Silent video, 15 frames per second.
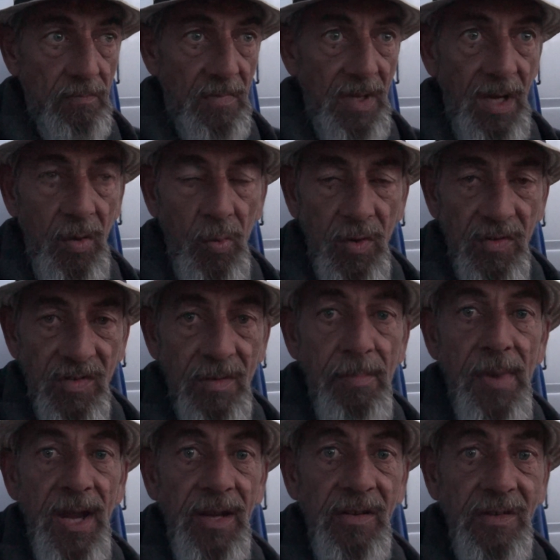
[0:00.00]
That was
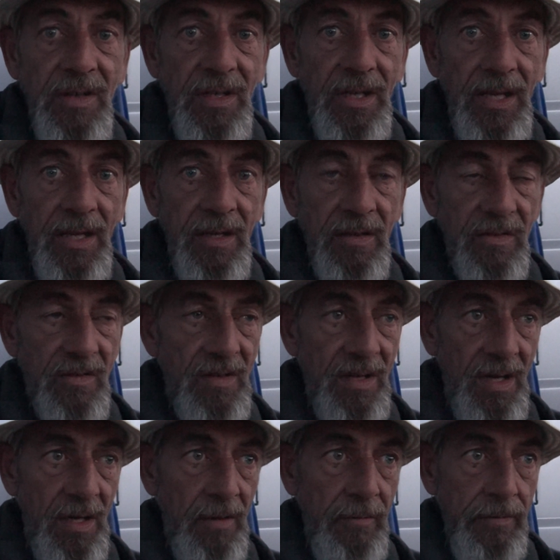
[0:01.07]
amazing in
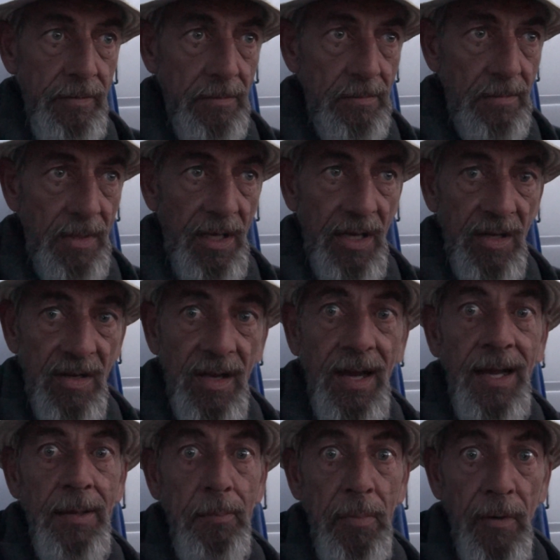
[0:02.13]
itself. it
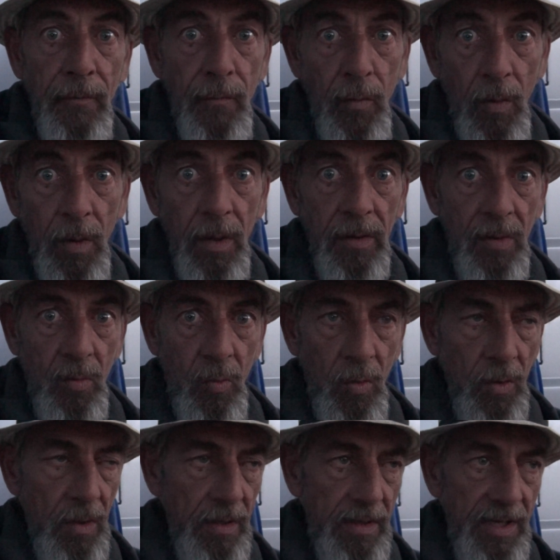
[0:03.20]
died before the
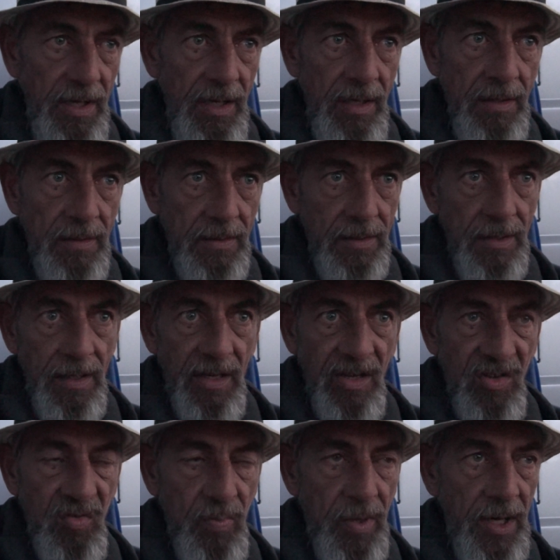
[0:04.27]
warranty
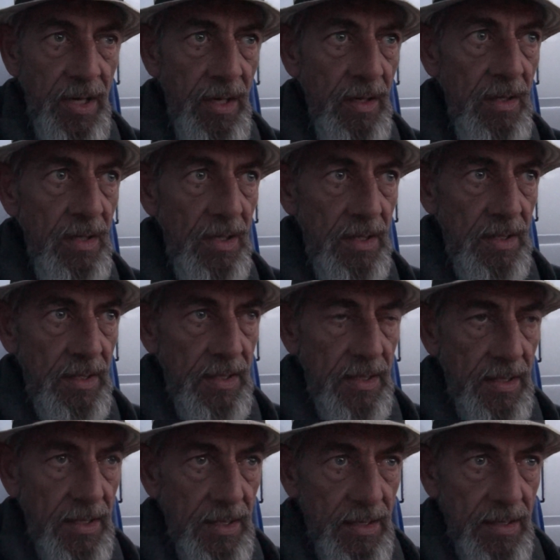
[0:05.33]
expired.
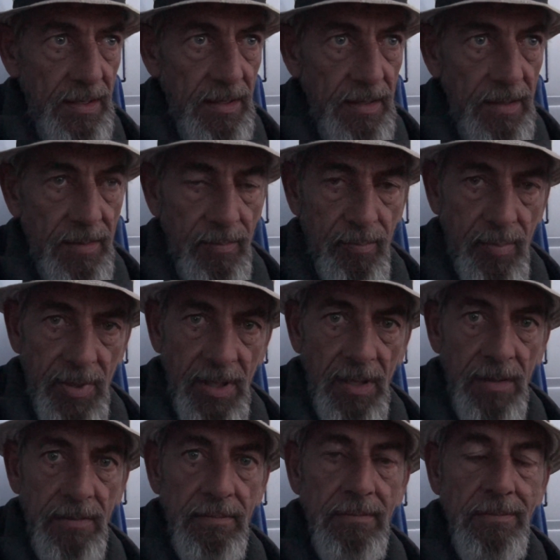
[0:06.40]
But
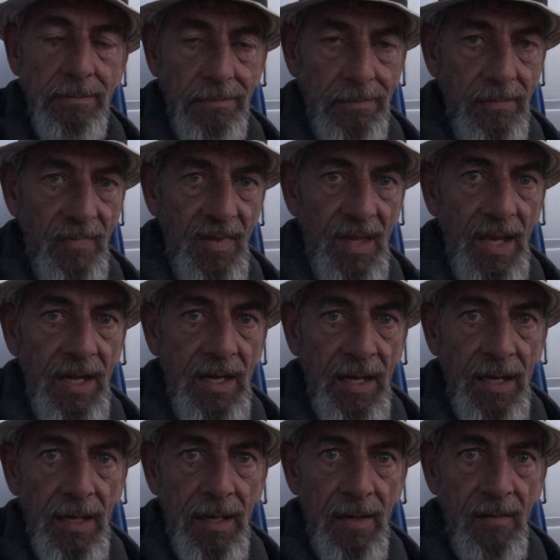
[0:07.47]
they
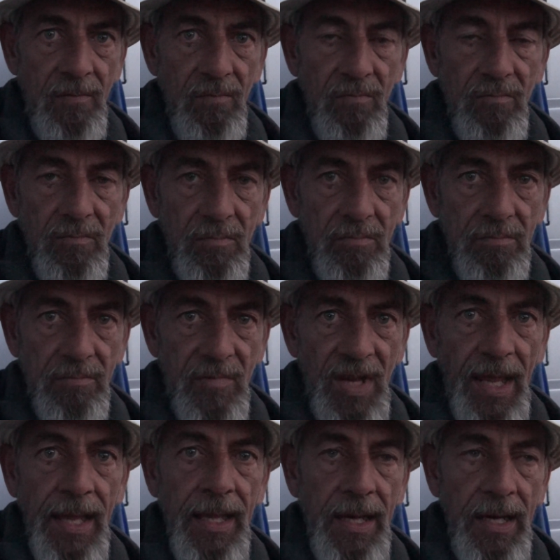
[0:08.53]
did
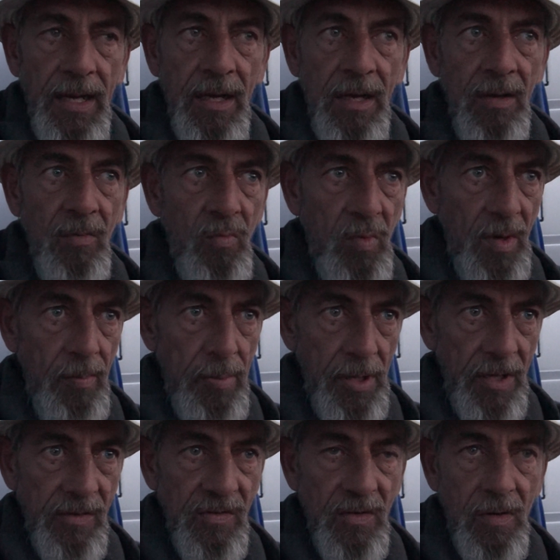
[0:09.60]
take it in,
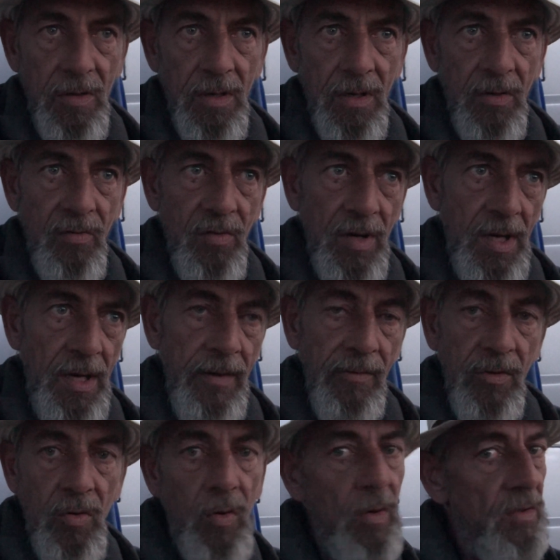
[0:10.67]
replace the hard drive.
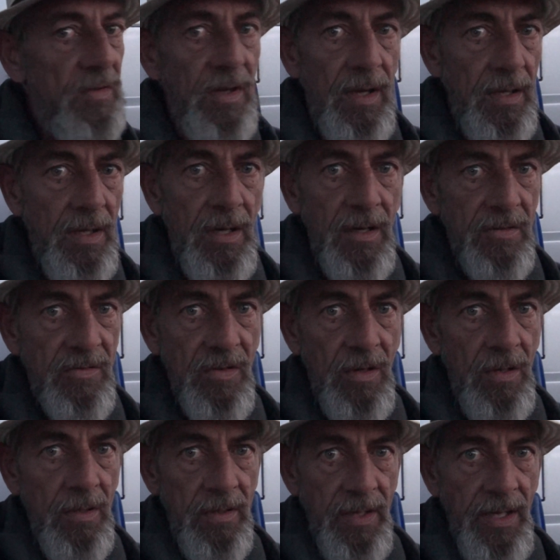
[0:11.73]
Of course, I lost
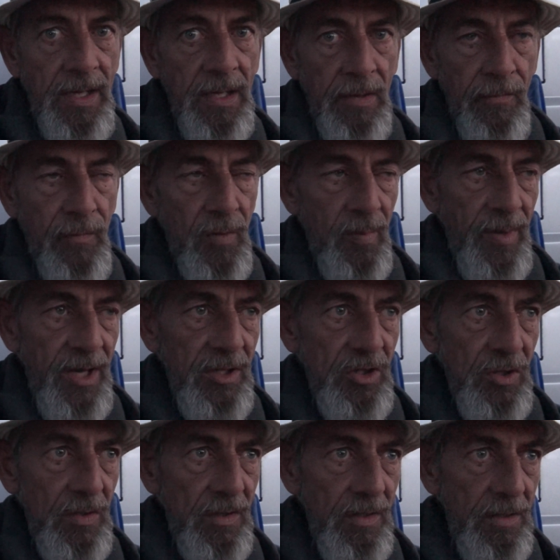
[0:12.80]
all that
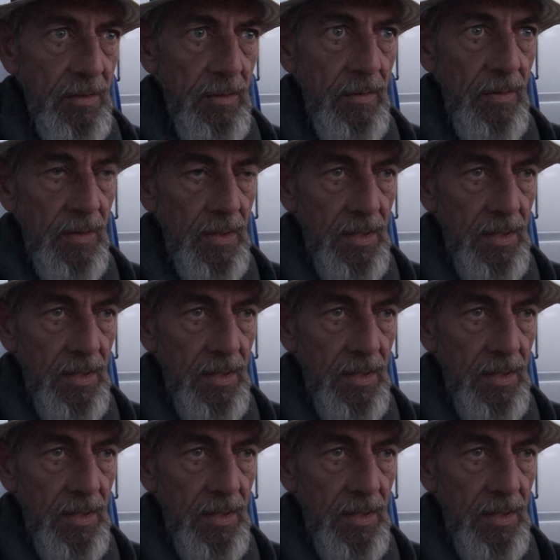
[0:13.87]
information too.